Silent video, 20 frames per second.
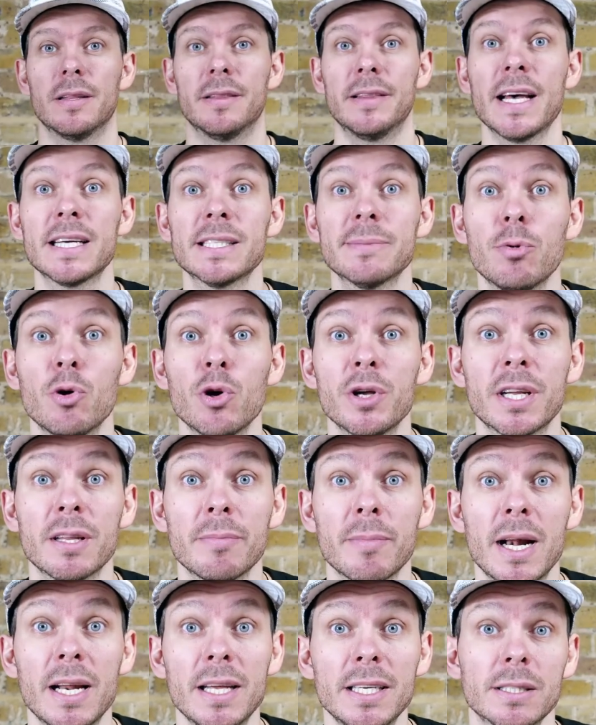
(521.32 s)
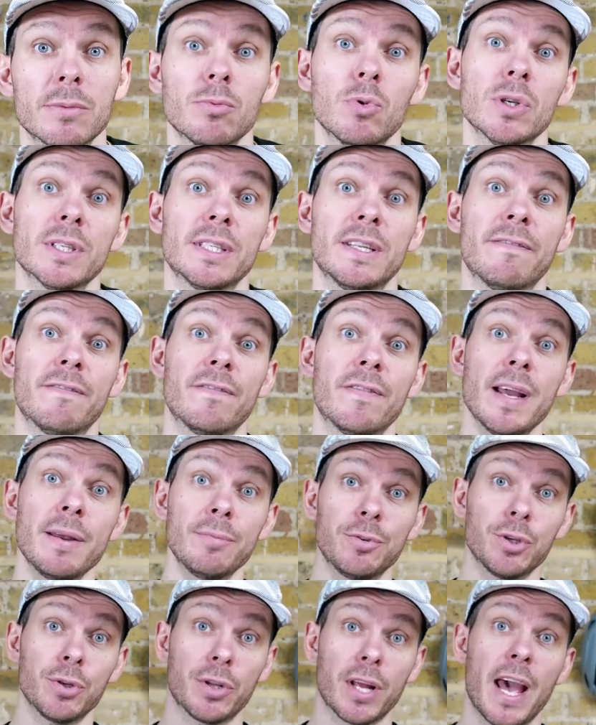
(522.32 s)
Next point in my list was the frame
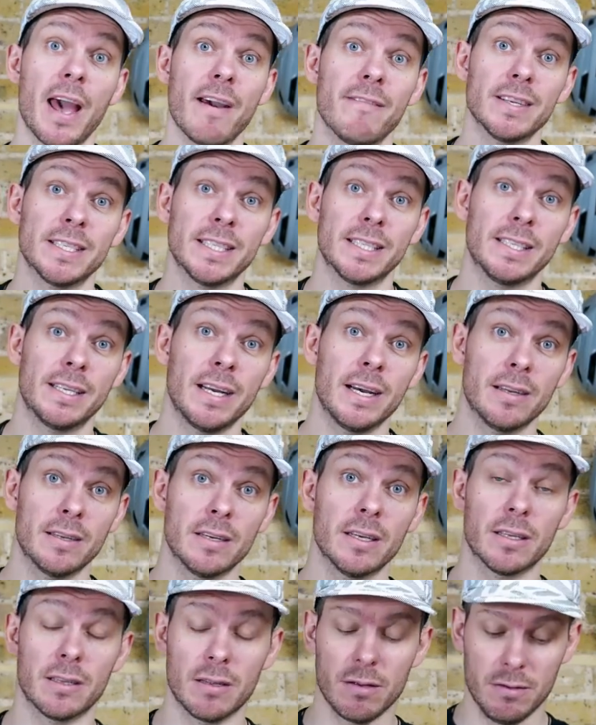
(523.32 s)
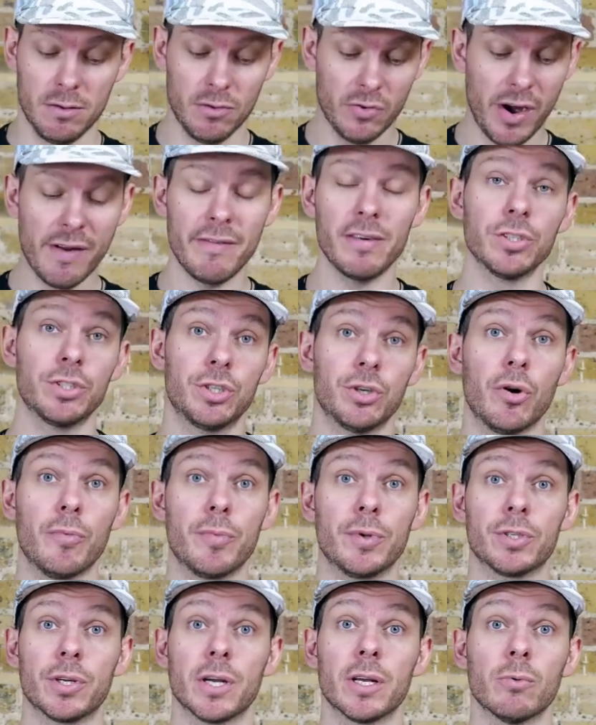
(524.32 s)
should have a standard gravel
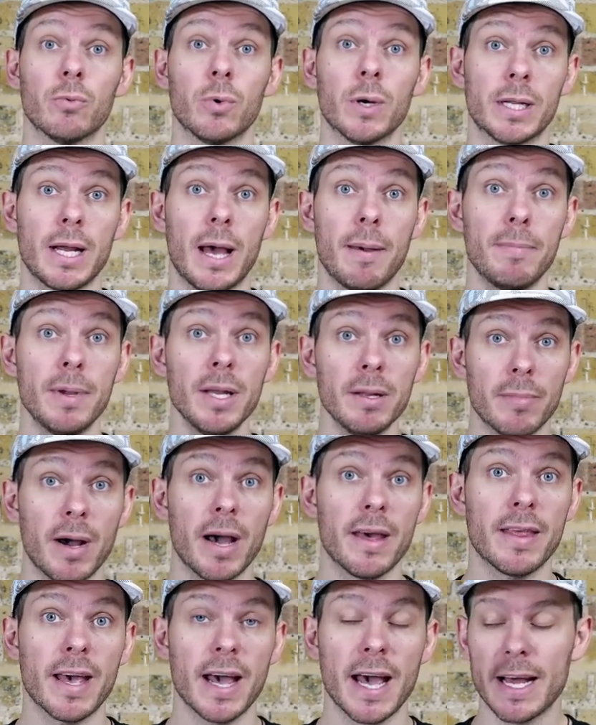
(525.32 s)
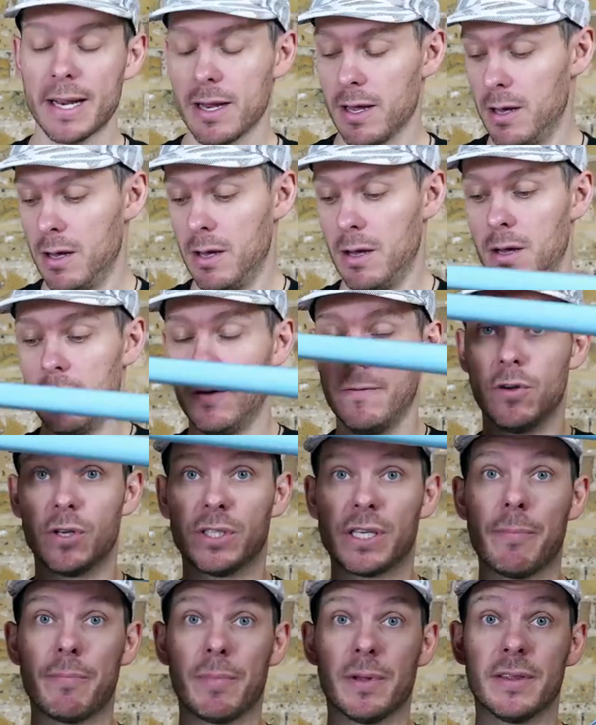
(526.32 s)
geometry, and what I mean by that, for
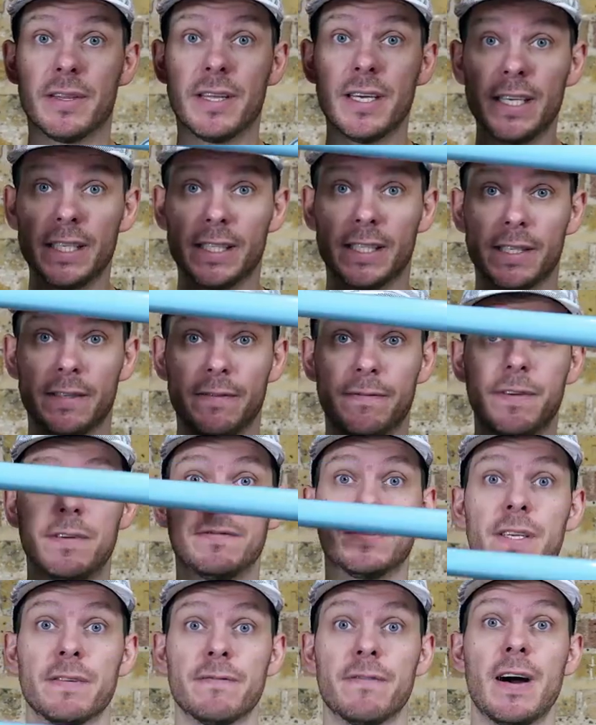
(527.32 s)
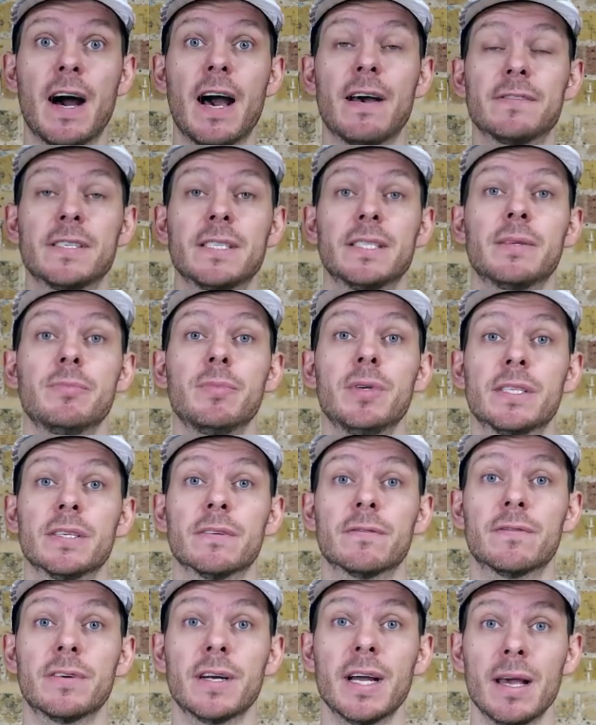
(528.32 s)
example, this
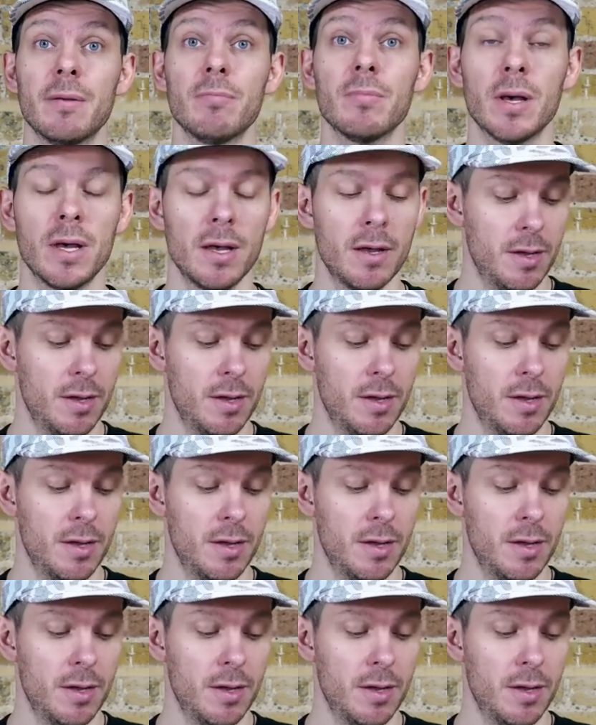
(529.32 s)
55cm frame